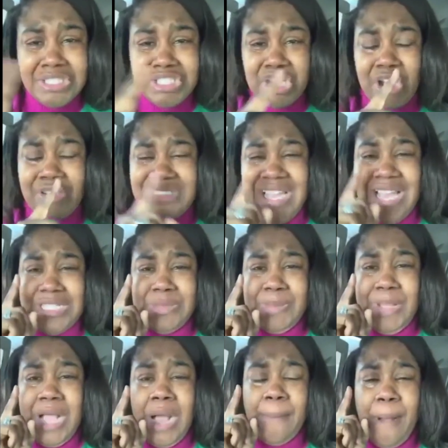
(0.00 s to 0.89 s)
Church
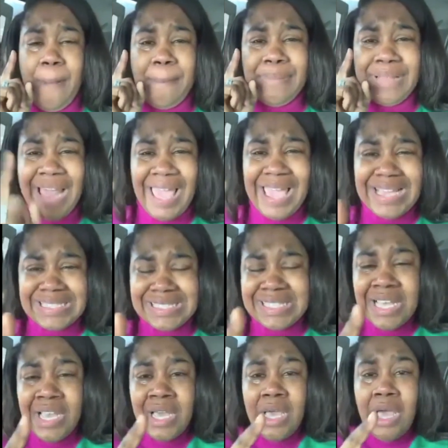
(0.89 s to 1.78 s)
has become a
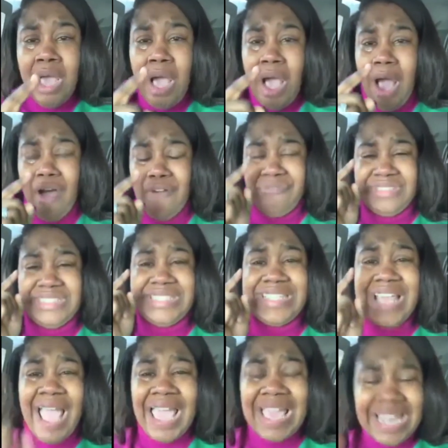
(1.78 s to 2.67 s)
place of
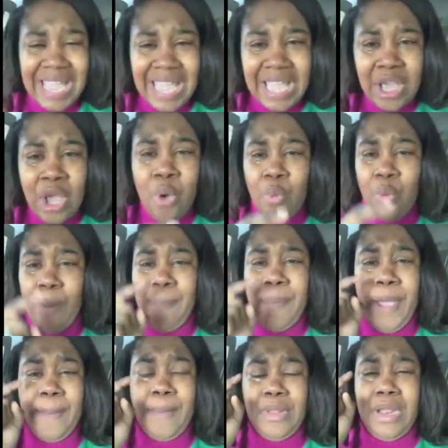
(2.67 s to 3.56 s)
dating where
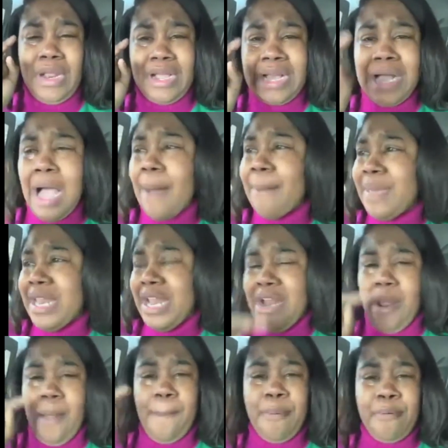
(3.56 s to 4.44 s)
people are coming
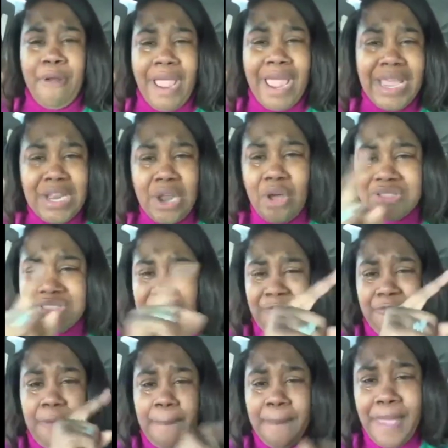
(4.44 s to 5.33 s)
and are preying on
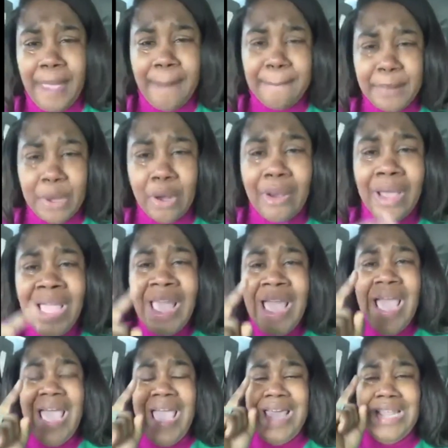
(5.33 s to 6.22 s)
different people,
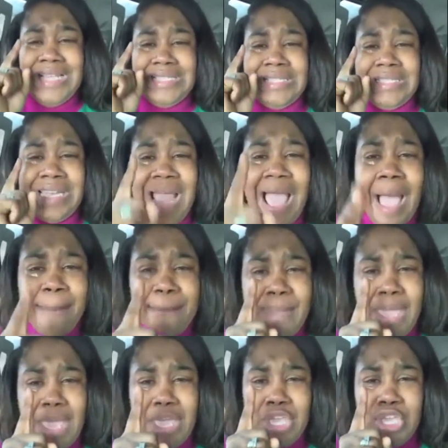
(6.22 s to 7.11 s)
and it's
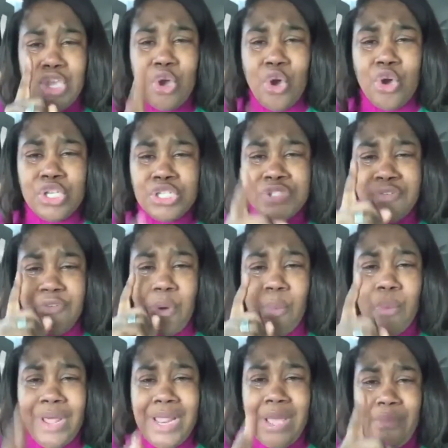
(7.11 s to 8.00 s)
not being used
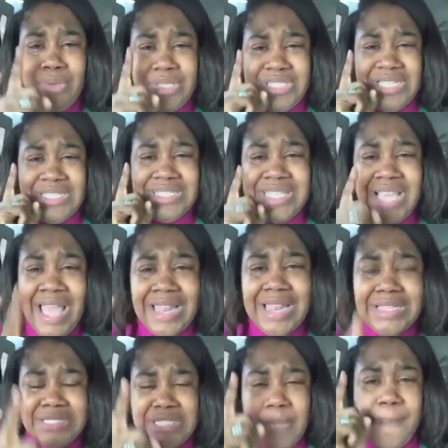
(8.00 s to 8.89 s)
for what it was
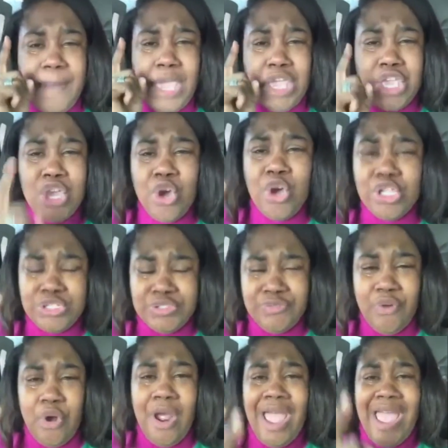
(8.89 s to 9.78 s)
intended to be
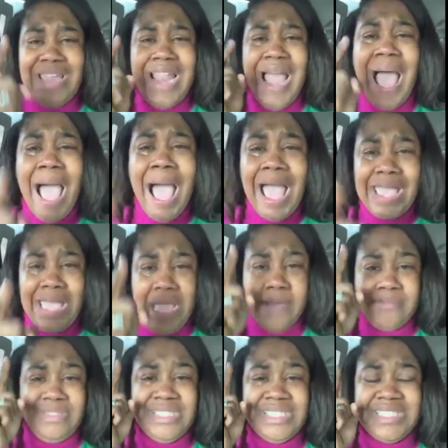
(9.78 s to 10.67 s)
used for. And I
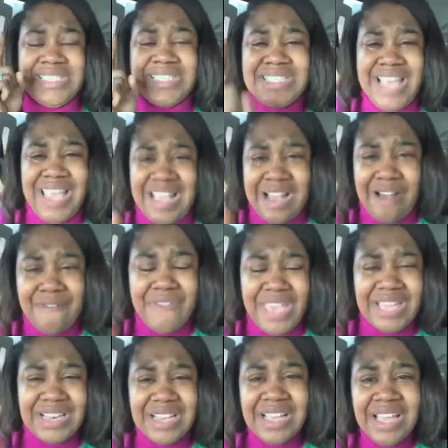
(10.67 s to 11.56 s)
am sick of
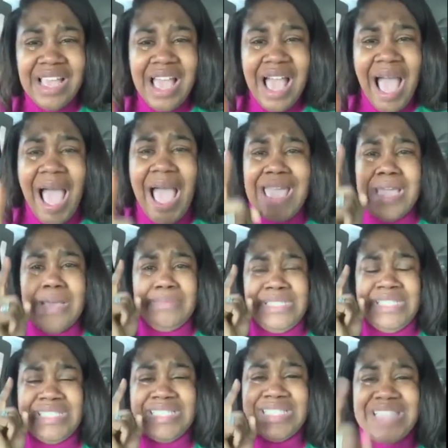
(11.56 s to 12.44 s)
it. I am
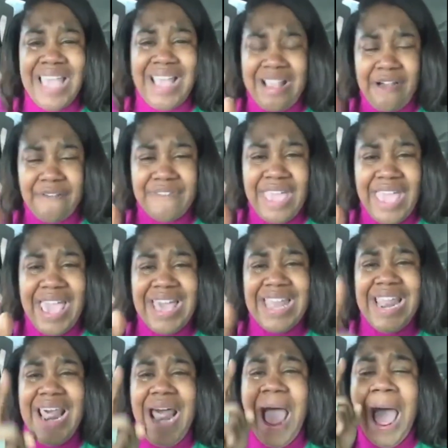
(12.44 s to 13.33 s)
sick of it.
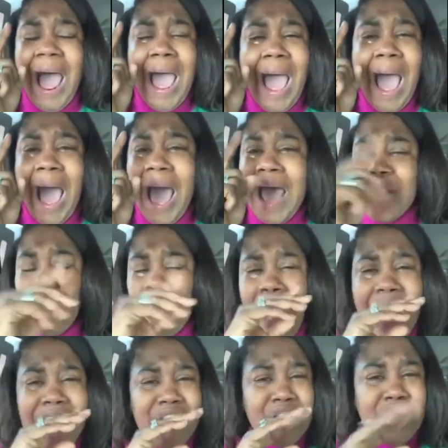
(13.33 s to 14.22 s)
And
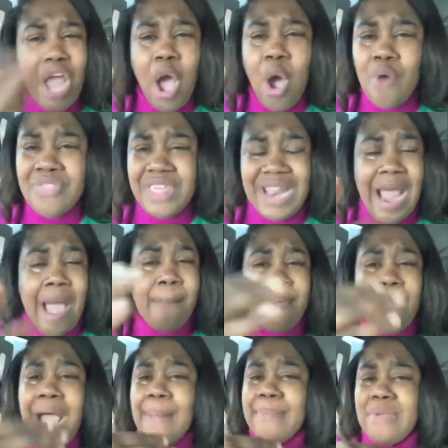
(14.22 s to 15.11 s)
I know that I'll
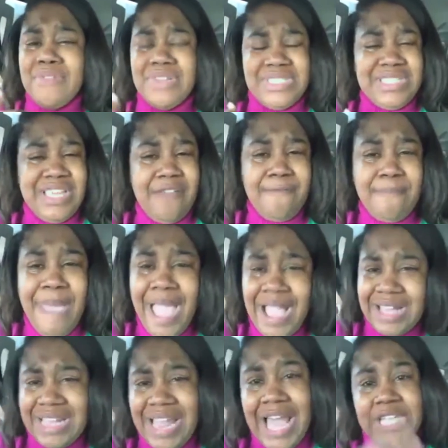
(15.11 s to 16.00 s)
probably receive
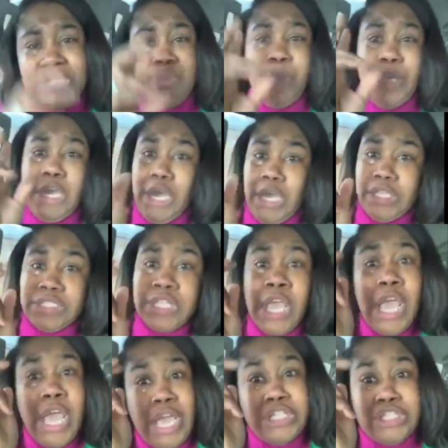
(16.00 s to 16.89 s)
backlash because
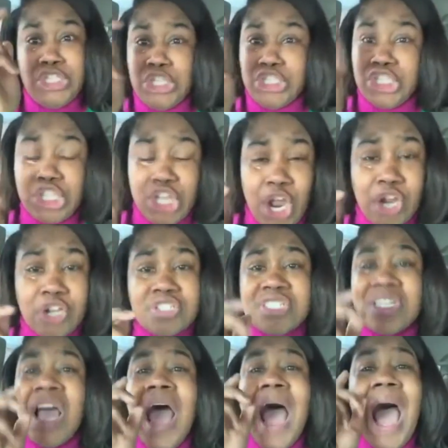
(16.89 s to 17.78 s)
it's the
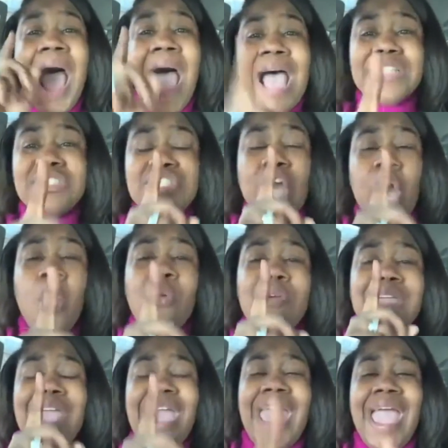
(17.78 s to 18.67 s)
church. I
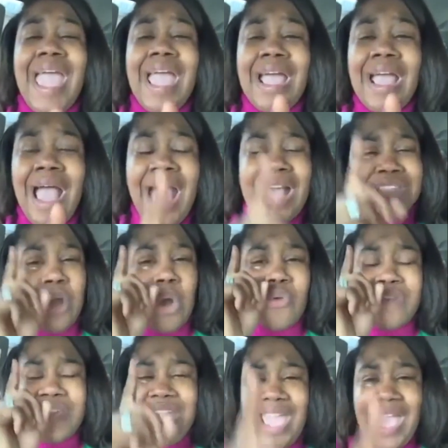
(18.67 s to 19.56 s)
don't care.
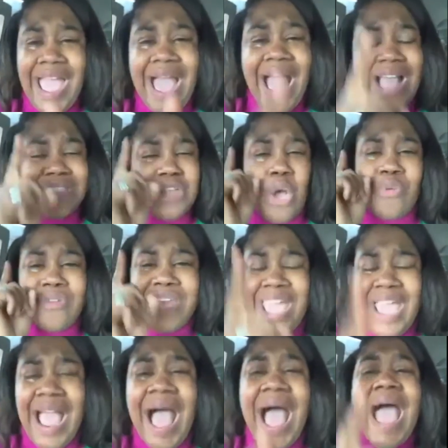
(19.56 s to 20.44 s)

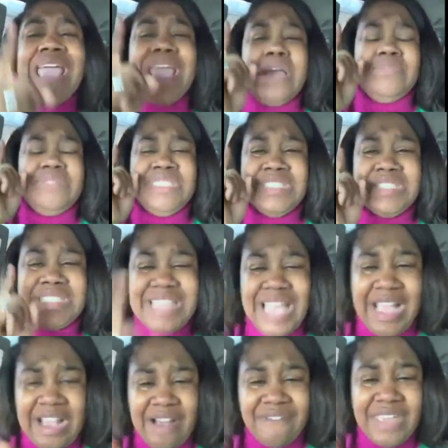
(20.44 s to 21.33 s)
I am
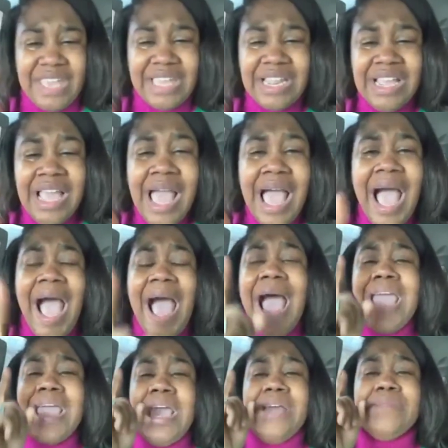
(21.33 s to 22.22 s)
sick of it.
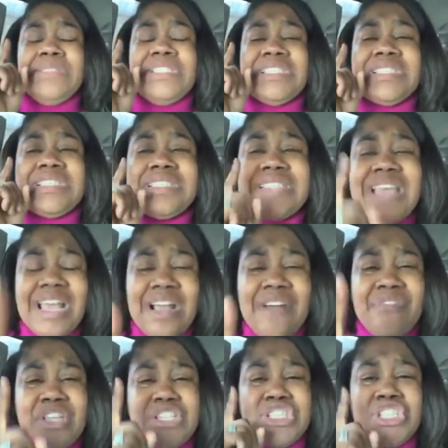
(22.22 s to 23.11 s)
I am
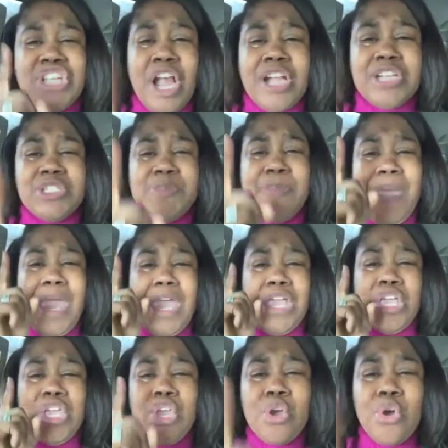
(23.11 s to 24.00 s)
sick of the church
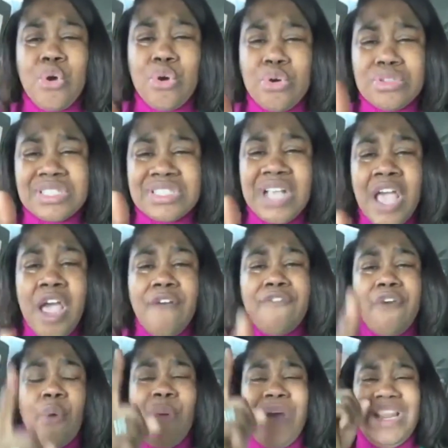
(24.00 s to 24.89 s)
being used
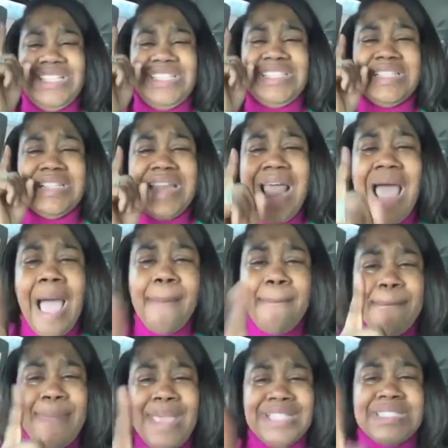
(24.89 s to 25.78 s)
for what it's
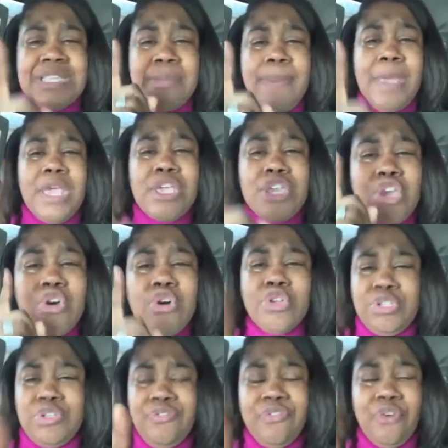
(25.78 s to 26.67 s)
not meant to be used
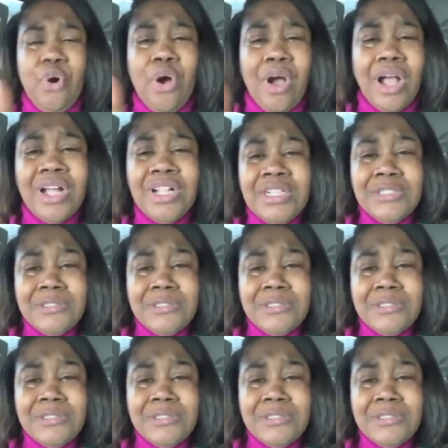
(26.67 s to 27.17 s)
for.